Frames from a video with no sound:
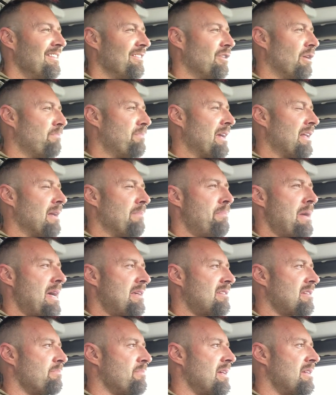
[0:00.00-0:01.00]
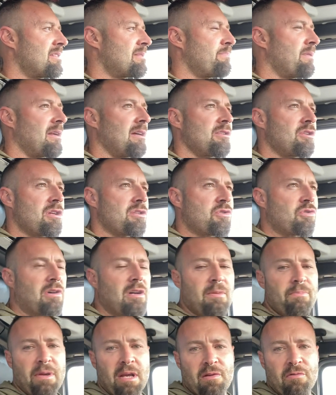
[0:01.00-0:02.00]
Not being a pessimist, but I just try
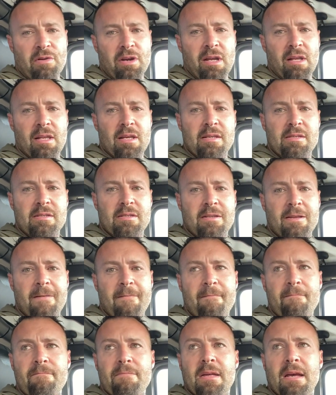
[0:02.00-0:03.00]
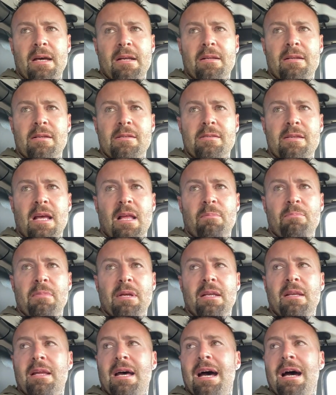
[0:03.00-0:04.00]
to be a realist, and it's helped
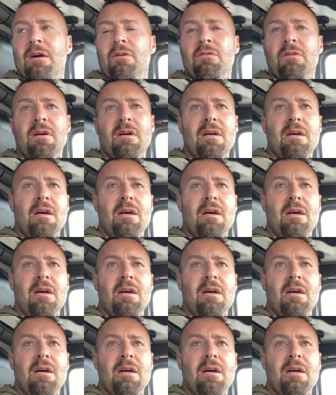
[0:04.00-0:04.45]
me now.